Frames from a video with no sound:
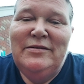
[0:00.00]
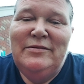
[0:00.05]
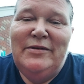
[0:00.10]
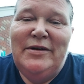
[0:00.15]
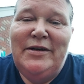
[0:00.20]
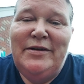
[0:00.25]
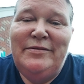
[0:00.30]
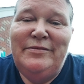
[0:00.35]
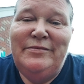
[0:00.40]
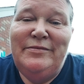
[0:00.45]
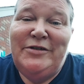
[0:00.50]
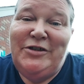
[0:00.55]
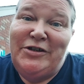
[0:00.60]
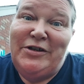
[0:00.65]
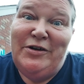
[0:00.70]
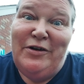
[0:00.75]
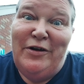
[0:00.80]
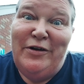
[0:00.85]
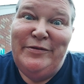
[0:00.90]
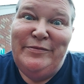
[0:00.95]
well,
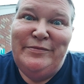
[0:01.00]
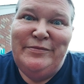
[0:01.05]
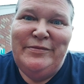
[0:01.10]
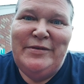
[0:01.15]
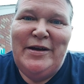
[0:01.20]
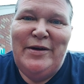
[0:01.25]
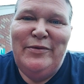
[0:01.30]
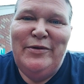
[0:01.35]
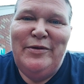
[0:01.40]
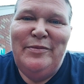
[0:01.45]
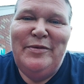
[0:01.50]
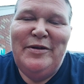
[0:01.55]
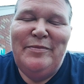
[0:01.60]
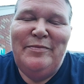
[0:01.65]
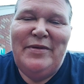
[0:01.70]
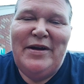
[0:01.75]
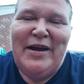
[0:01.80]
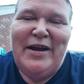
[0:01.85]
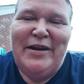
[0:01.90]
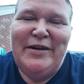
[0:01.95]
shit on. That would have been
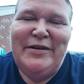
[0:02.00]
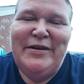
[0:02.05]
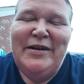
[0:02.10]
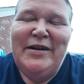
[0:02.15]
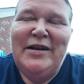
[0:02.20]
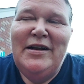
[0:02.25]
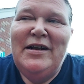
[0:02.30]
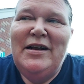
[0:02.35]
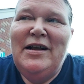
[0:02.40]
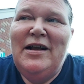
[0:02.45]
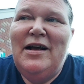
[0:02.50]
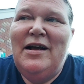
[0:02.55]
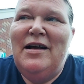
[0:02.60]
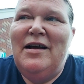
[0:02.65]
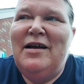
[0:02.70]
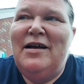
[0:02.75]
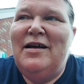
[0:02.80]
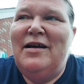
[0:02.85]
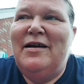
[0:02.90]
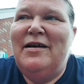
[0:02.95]
bad.
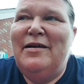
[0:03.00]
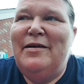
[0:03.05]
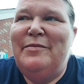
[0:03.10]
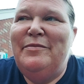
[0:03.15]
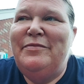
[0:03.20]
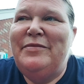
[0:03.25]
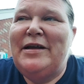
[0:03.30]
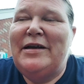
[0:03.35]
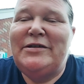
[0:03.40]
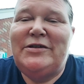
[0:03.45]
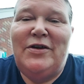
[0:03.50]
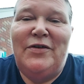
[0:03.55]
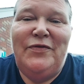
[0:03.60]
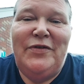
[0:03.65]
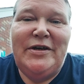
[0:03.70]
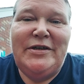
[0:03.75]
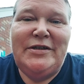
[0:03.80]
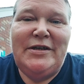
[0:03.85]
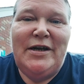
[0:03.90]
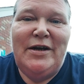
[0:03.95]
That's all
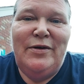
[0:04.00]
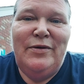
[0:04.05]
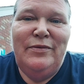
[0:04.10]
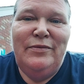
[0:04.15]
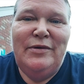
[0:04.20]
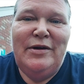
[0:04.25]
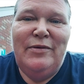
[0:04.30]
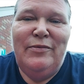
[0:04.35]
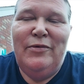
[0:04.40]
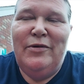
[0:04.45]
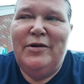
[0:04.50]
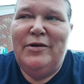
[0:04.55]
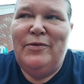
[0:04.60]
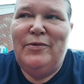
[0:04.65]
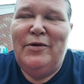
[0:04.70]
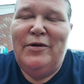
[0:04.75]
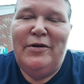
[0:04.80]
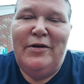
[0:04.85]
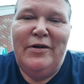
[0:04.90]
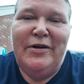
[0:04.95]
fixed now, and we're going to
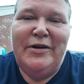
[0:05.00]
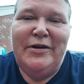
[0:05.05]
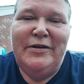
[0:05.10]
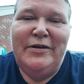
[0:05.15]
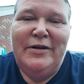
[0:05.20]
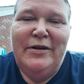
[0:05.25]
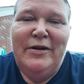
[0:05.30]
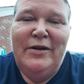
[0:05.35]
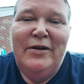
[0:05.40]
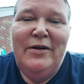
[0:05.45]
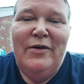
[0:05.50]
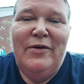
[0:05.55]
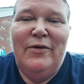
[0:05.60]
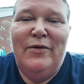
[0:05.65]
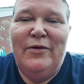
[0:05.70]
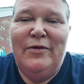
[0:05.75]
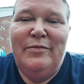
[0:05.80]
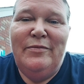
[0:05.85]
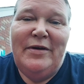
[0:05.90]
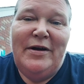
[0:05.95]
work on it.
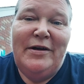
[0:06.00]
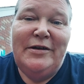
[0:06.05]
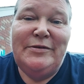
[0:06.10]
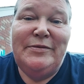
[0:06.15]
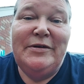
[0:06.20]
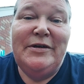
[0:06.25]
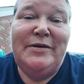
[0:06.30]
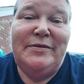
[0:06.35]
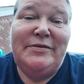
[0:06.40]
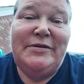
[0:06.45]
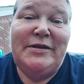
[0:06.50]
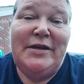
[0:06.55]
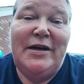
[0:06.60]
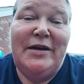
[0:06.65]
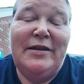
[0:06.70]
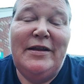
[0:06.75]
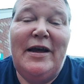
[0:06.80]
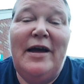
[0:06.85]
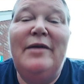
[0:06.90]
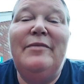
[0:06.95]
Or my husband keeps
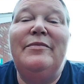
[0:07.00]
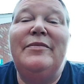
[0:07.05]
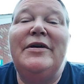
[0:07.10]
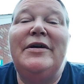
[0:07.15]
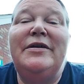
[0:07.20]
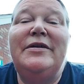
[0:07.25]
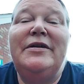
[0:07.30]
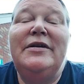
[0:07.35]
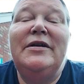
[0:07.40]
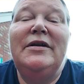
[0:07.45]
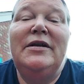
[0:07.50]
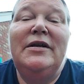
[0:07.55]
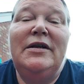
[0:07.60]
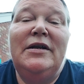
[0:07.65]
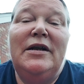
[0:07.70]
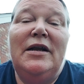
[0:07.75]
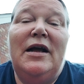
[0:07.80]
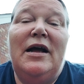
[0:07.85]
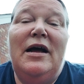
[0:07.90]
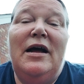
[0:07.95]
saying that, but
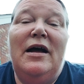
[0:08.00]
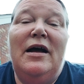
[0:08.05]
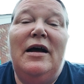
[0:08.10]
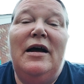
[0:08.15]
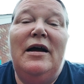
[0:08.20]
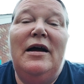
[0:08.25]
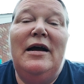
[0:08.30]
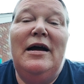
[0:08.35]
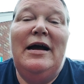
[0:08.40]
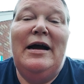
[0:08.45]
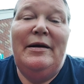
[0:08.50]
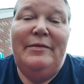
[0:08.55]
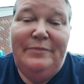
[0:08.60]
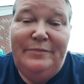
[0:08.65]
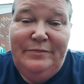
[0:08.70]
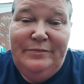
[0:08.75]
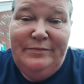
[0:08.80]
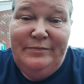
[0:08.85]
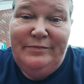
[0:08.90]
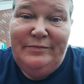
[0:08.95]
I'm